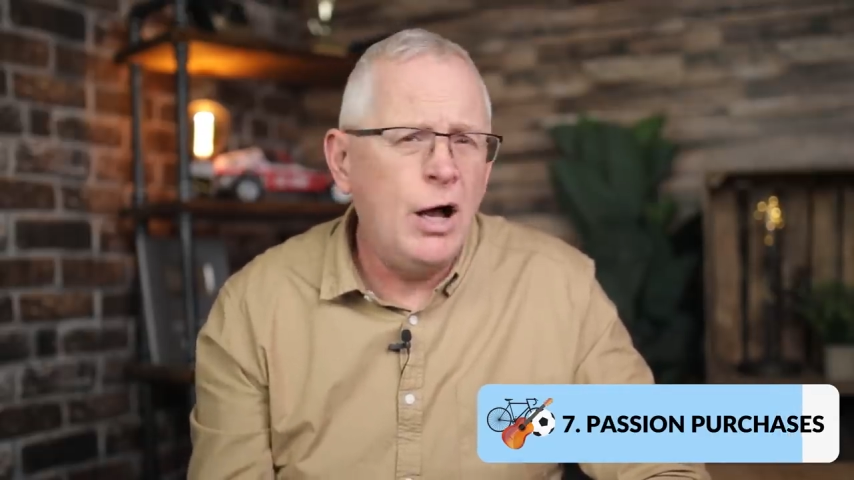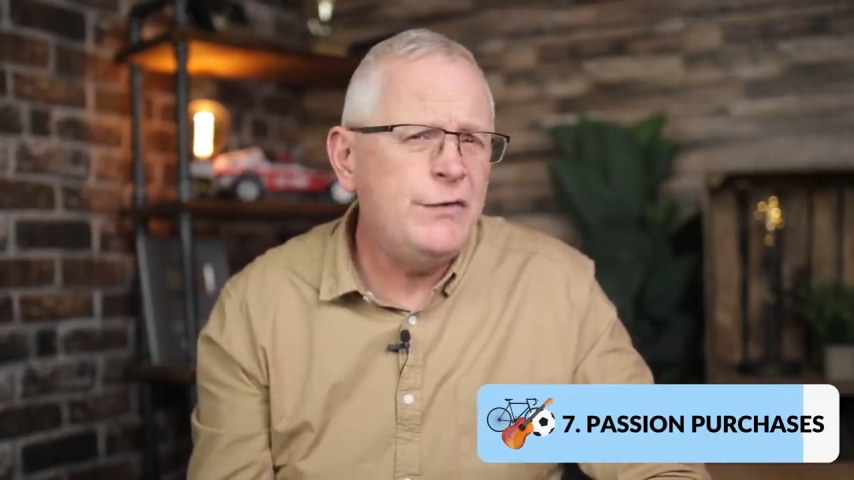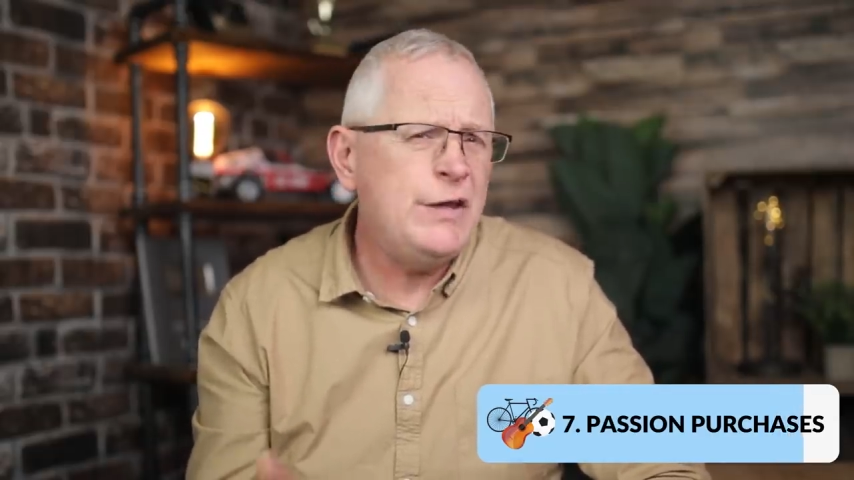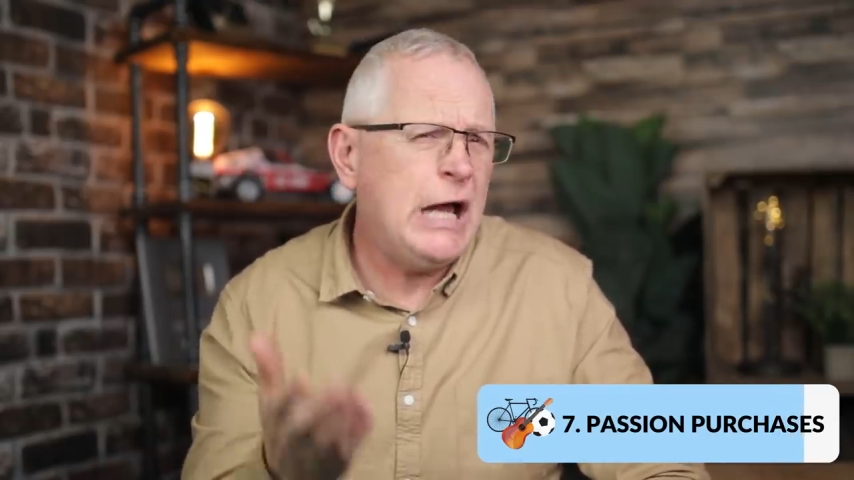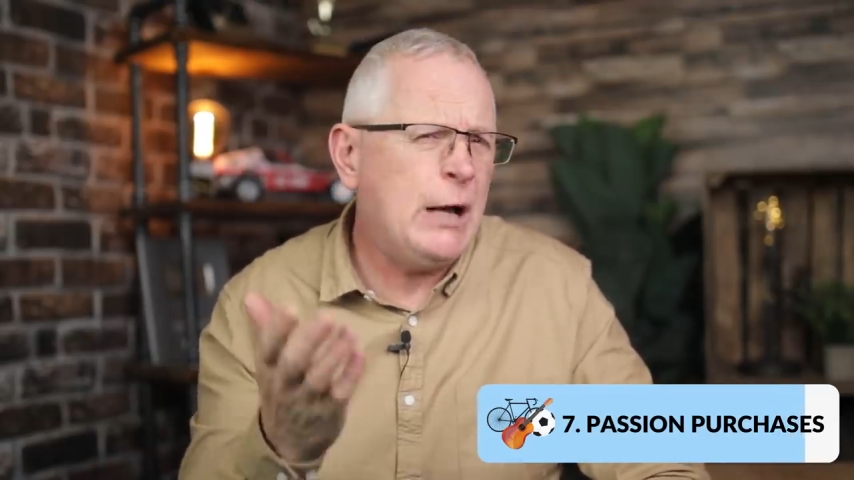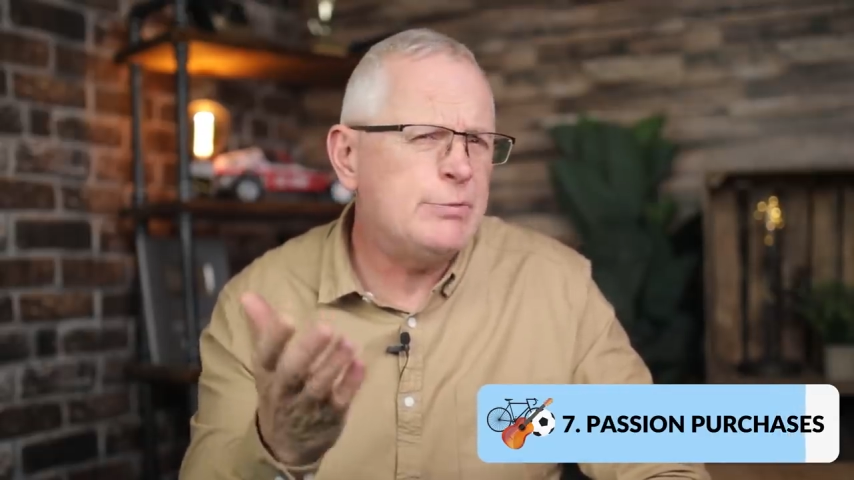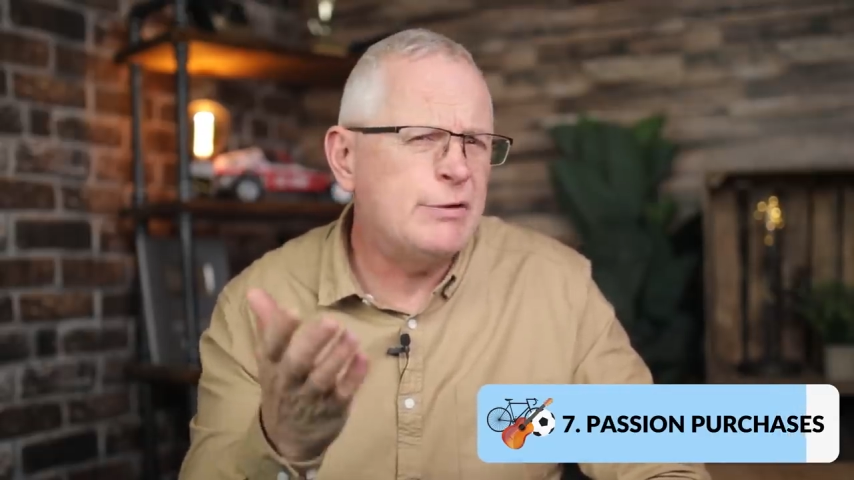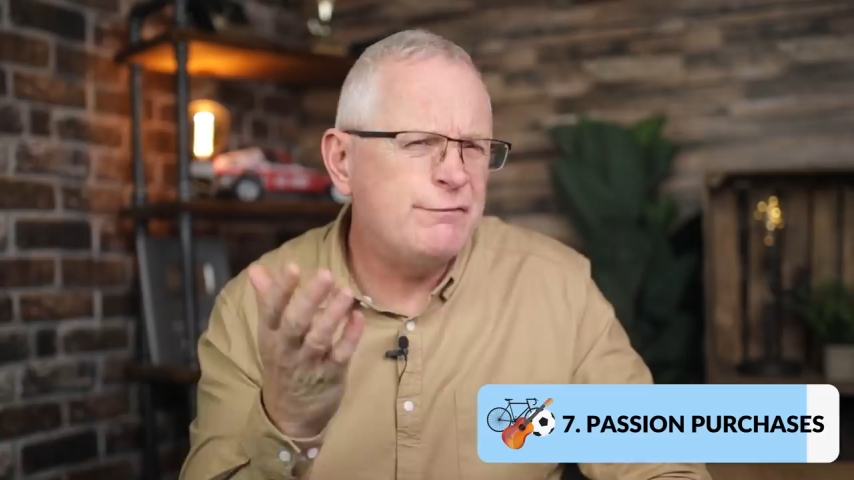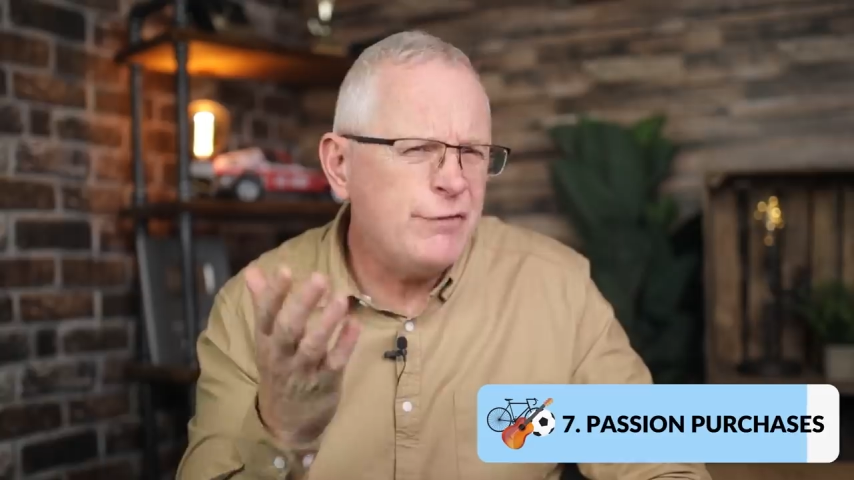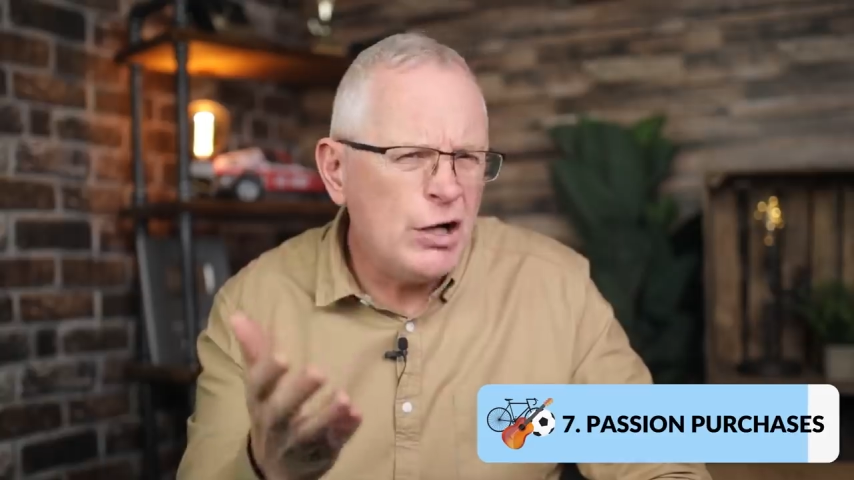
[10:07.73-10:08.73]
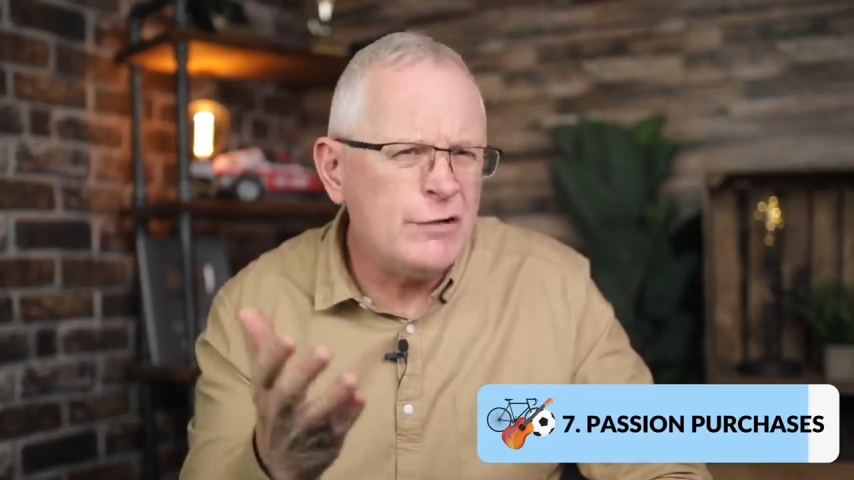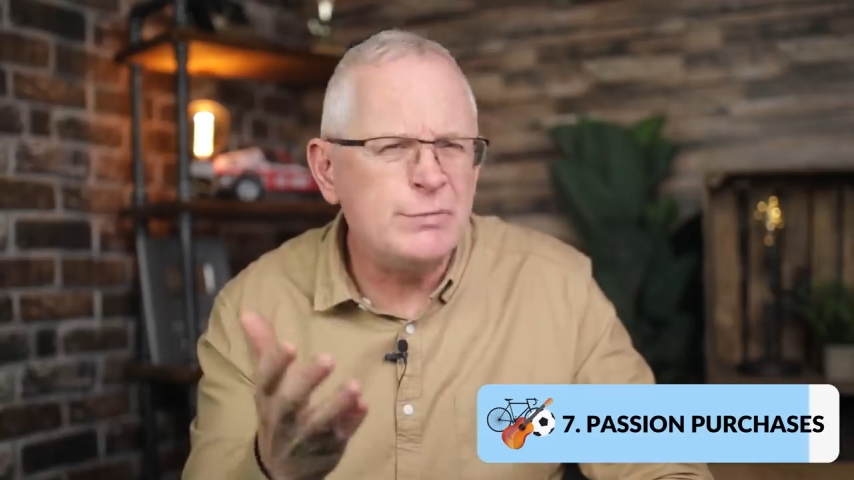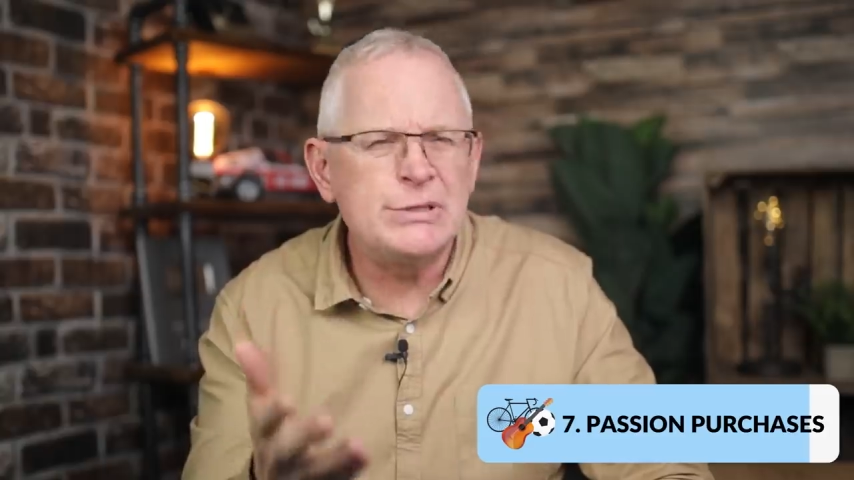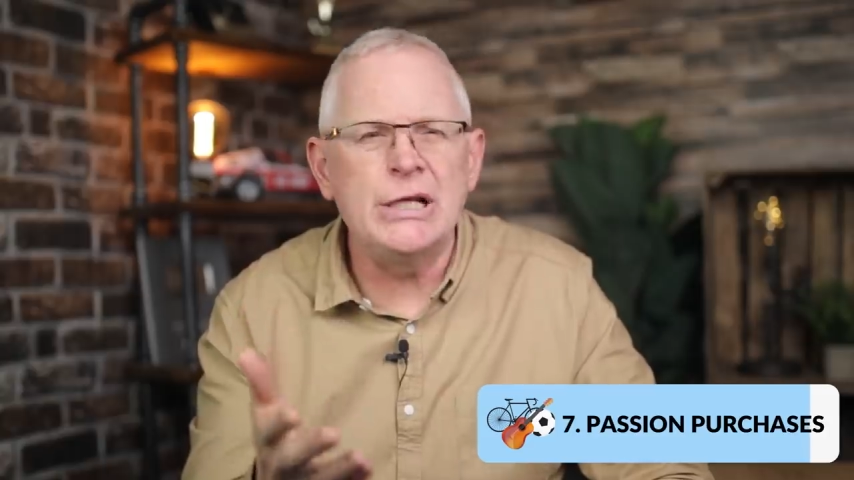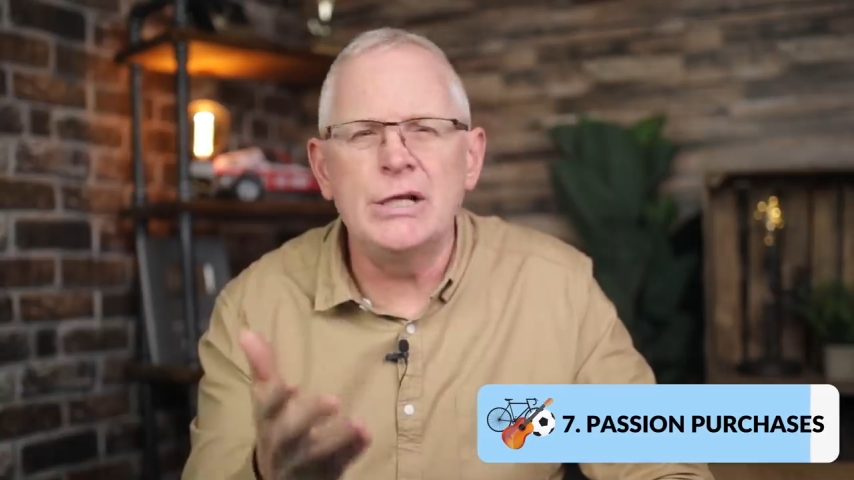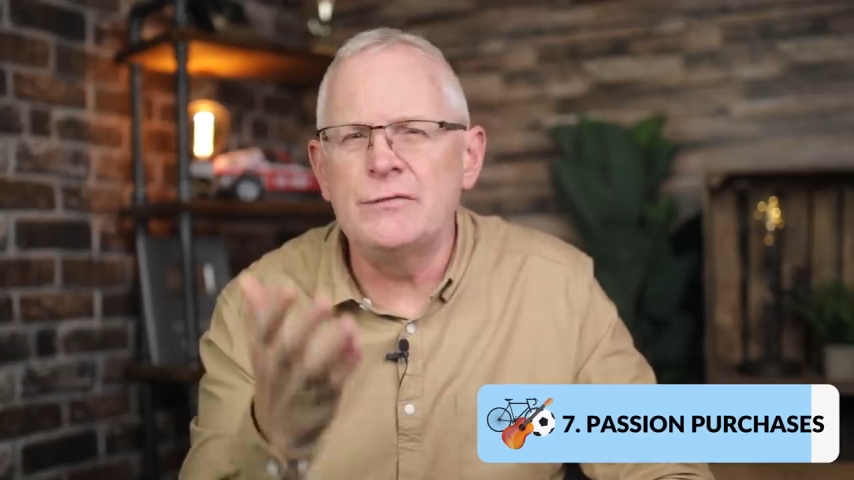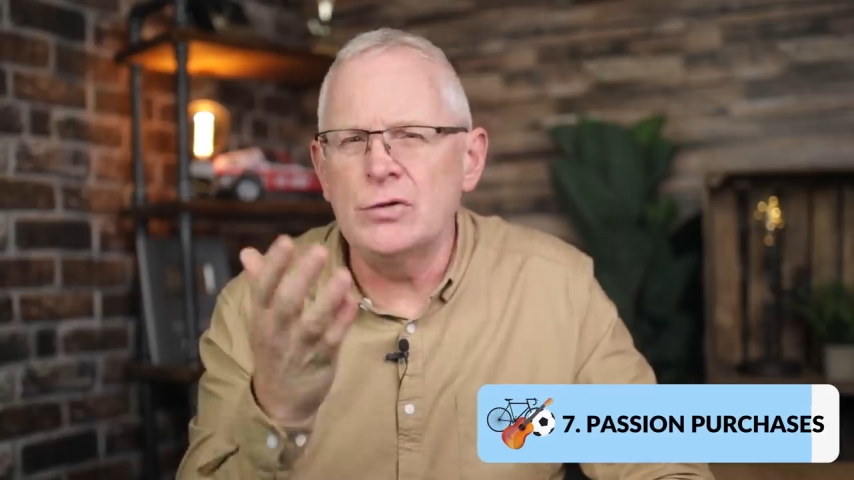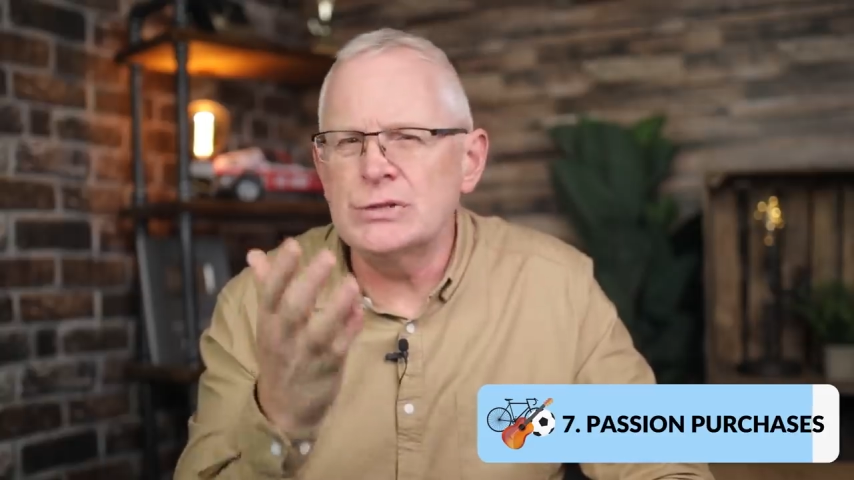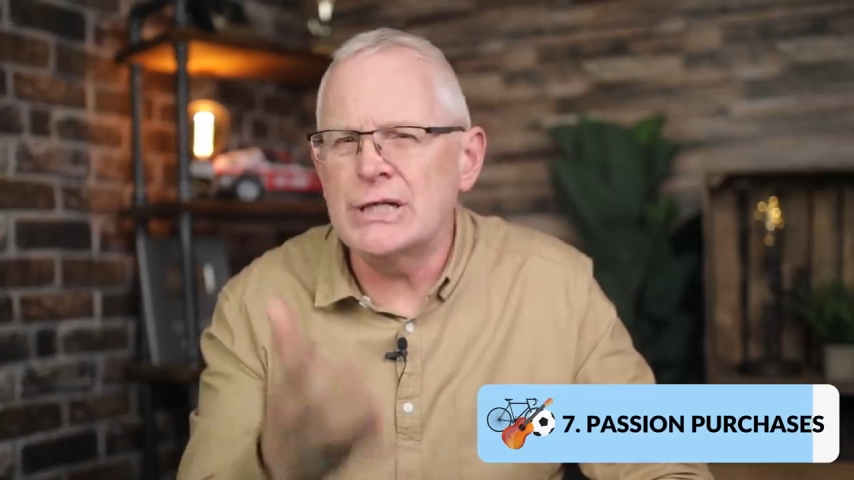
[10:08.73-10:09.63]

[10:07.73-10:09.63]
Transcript: I think up to 5% of your